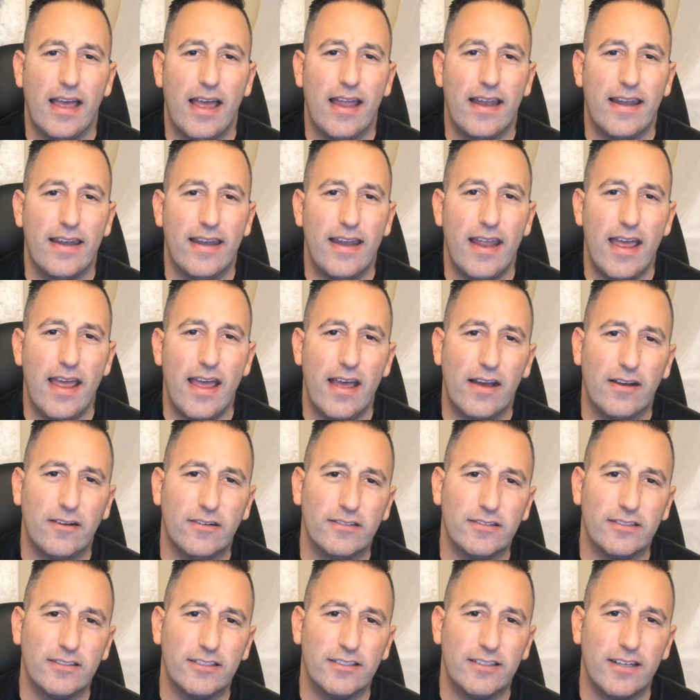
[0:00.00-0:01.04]
And
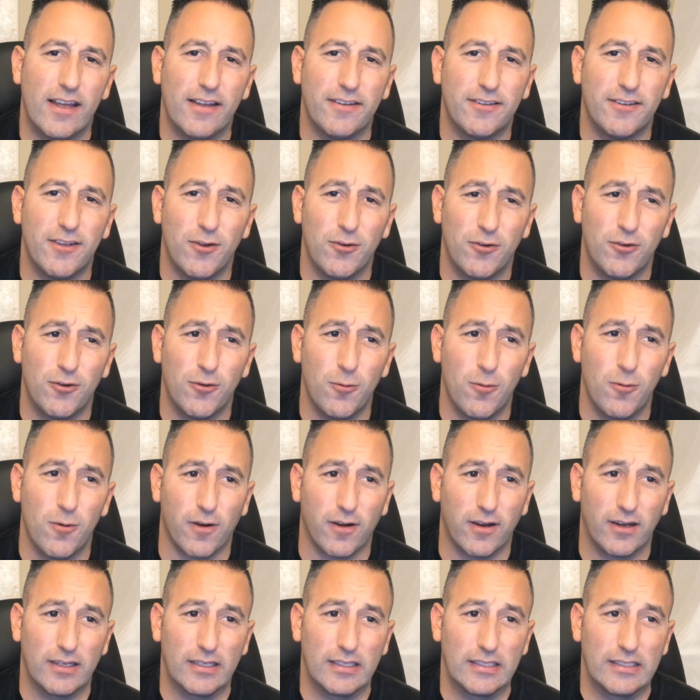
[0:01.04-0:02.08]
now you're not so sure
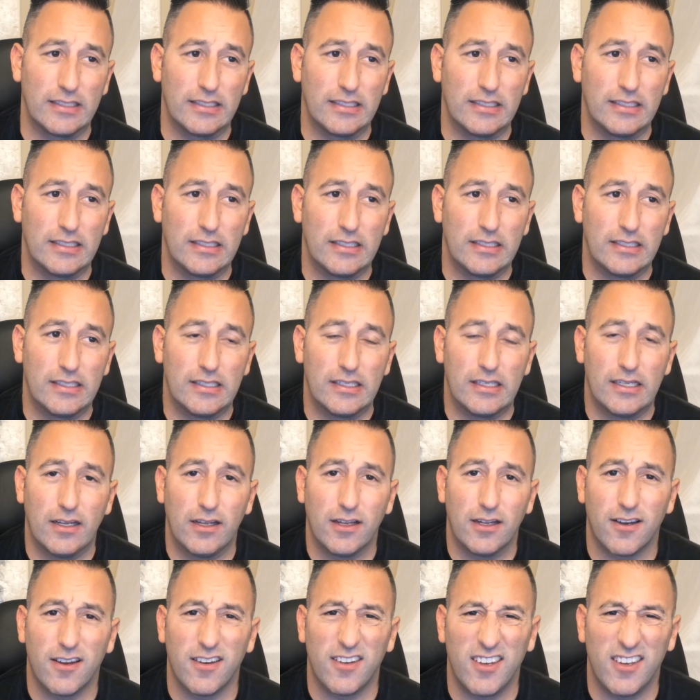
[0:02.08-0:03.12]

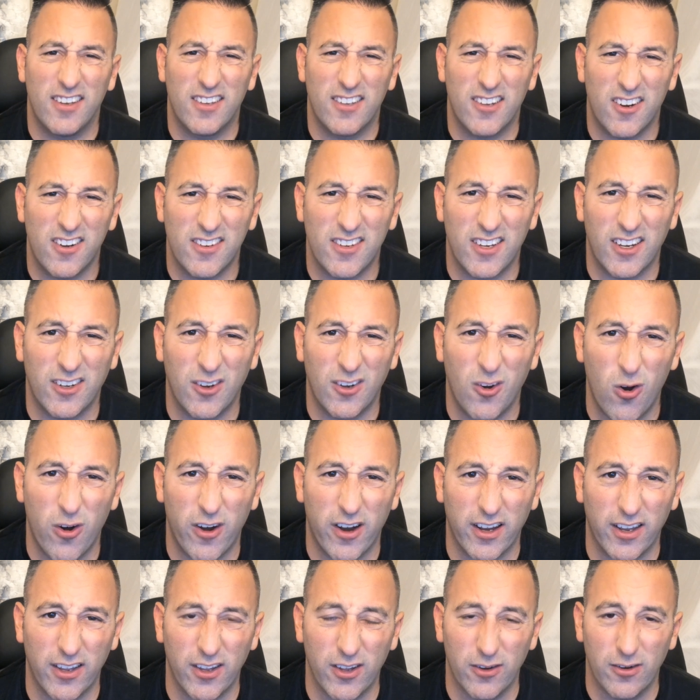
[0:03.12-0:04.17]
because he starts
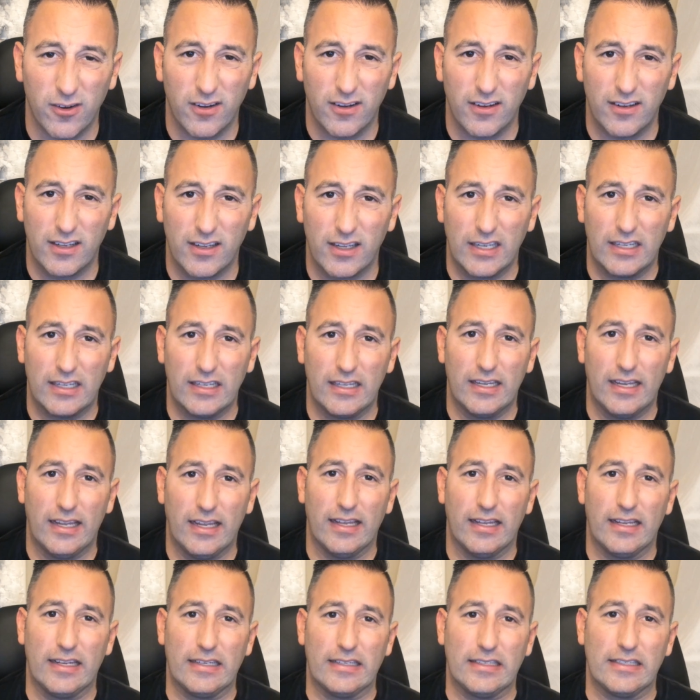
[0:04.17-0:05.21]
ignoring you.
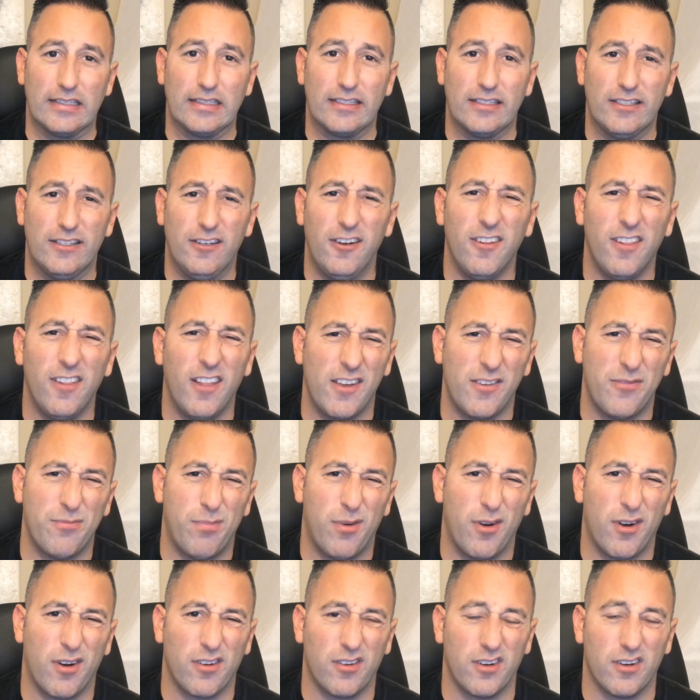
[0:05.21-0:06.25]
And your life
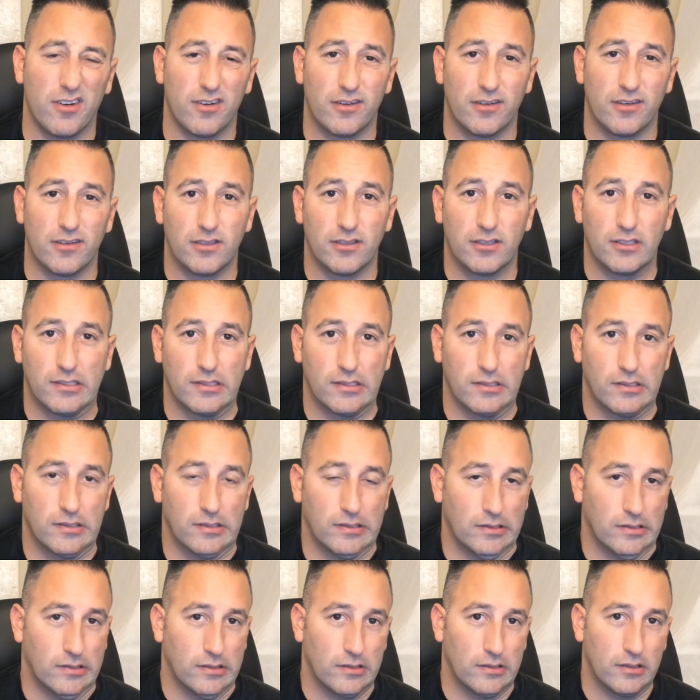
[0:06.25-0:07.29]
partner
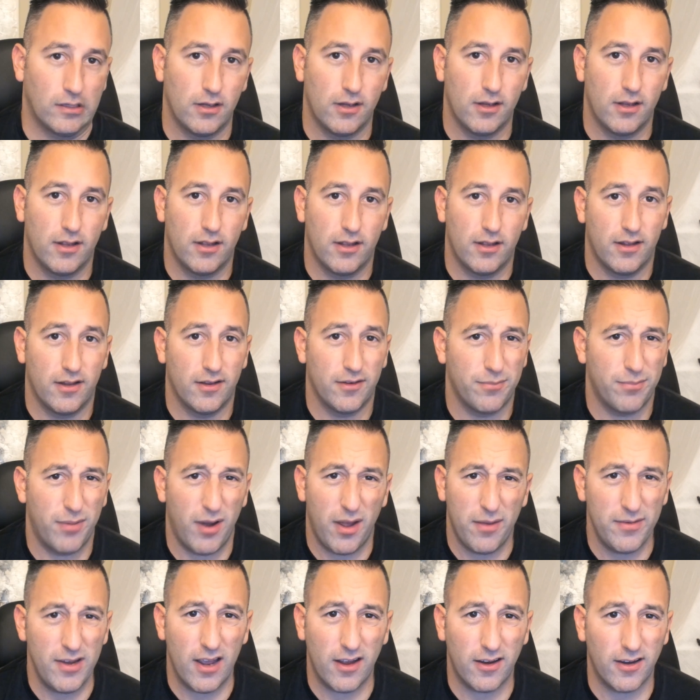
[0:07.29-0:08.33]
is
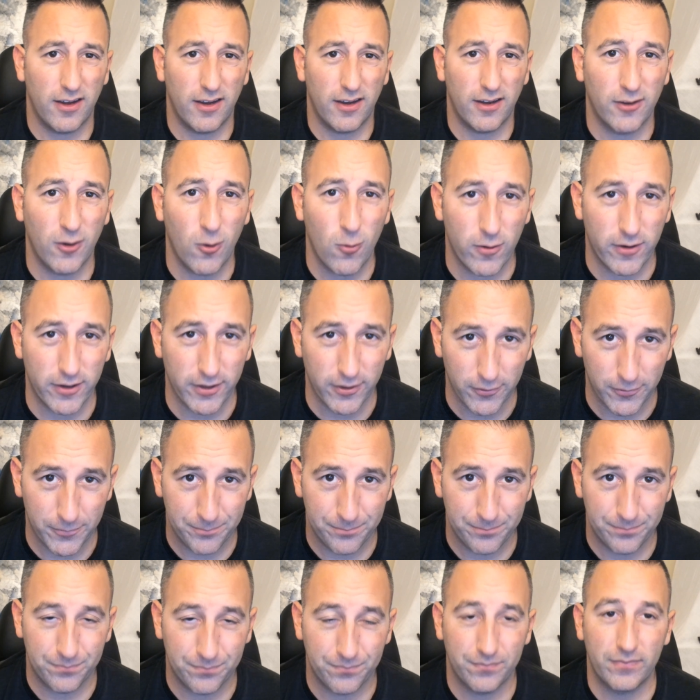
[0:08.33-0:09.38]
probably not going to ignore you.
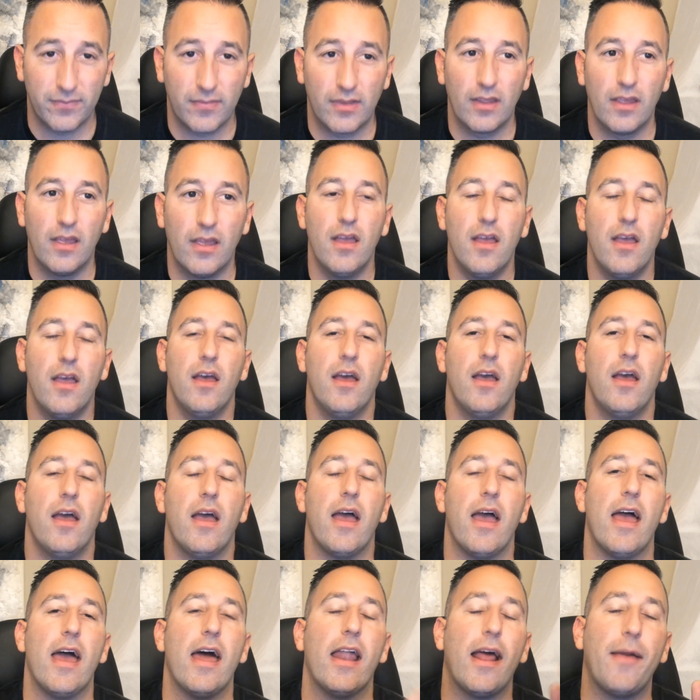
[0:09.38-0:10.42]

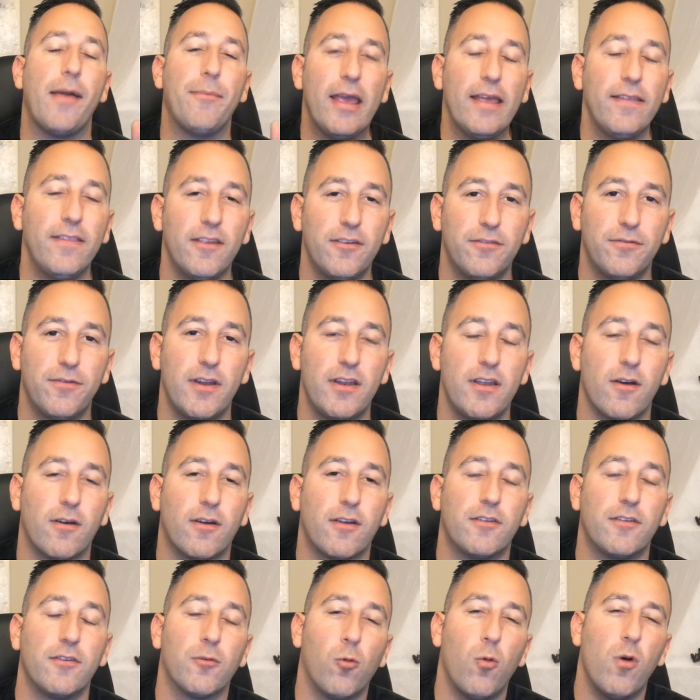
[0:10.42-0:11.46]
And I made this video
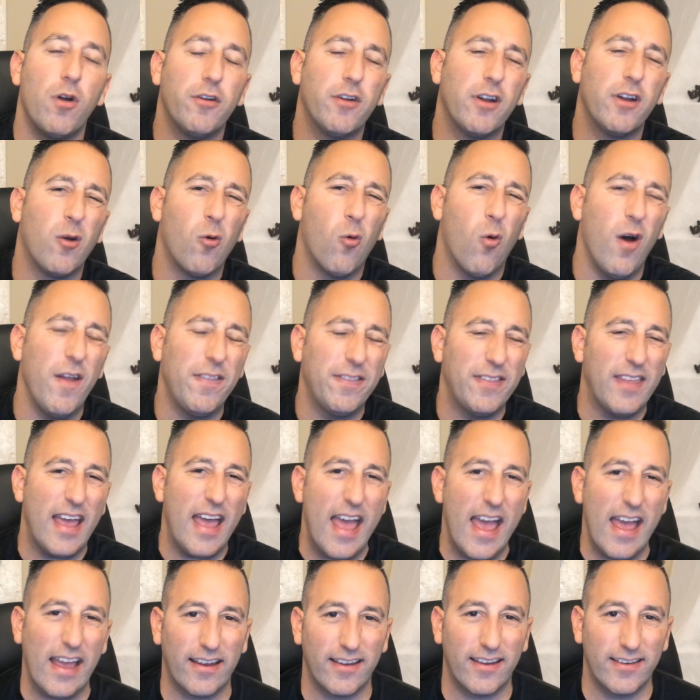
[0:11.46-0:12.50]
because you're wondering what the
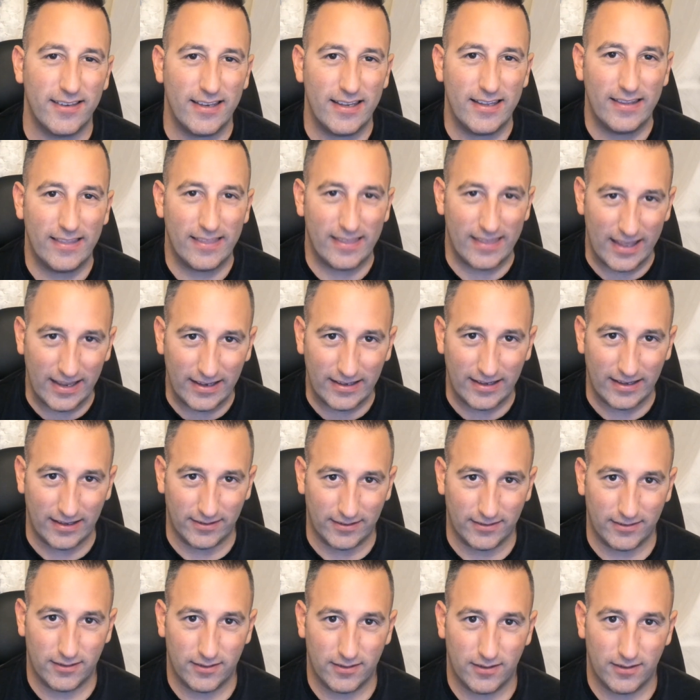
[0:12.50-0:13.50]
heck is he thinking?